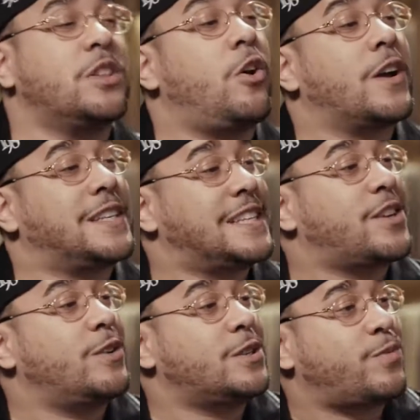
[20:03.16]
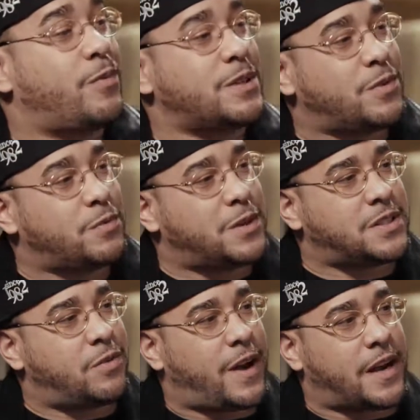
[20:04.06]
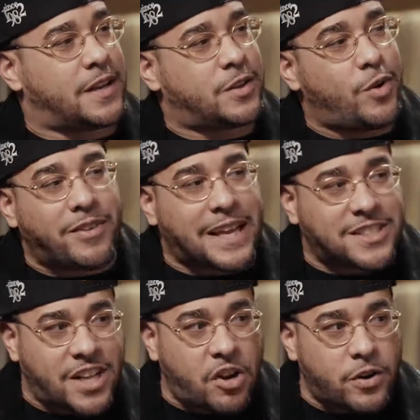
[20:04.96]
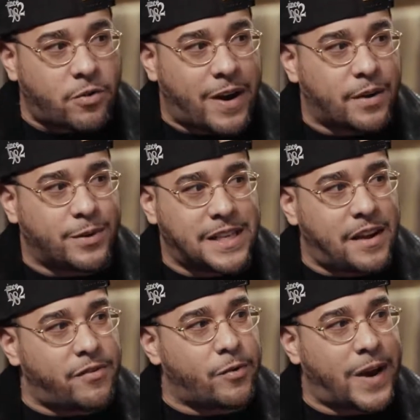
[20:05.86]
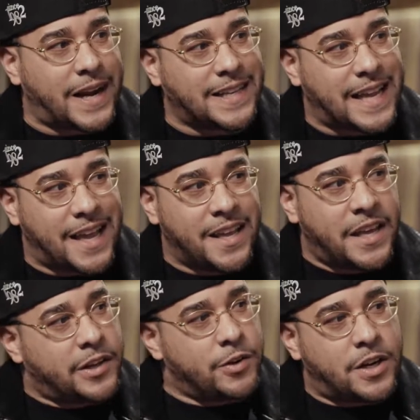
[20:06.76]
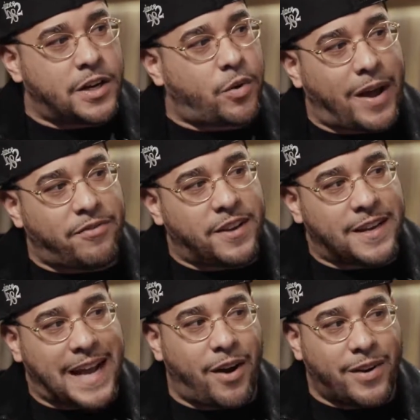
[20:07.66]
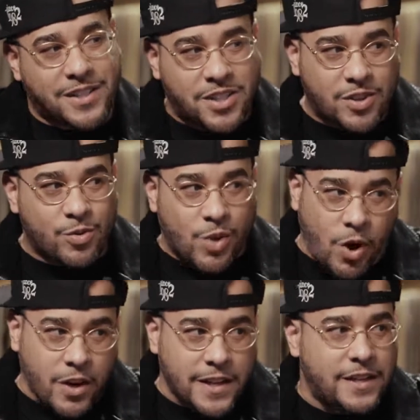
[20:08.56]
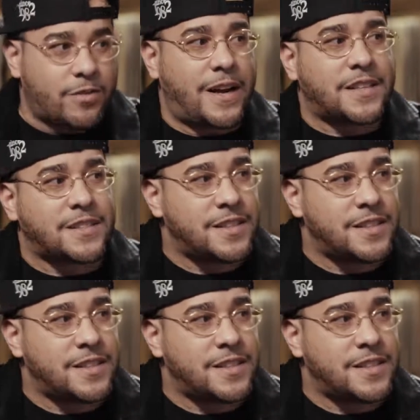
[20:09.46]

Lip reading: longest? Let's go this way. What's the record? Do you ever get stuck on a record? Was there ever a record that you couldn't quite figure it out and it took you longer than the rest?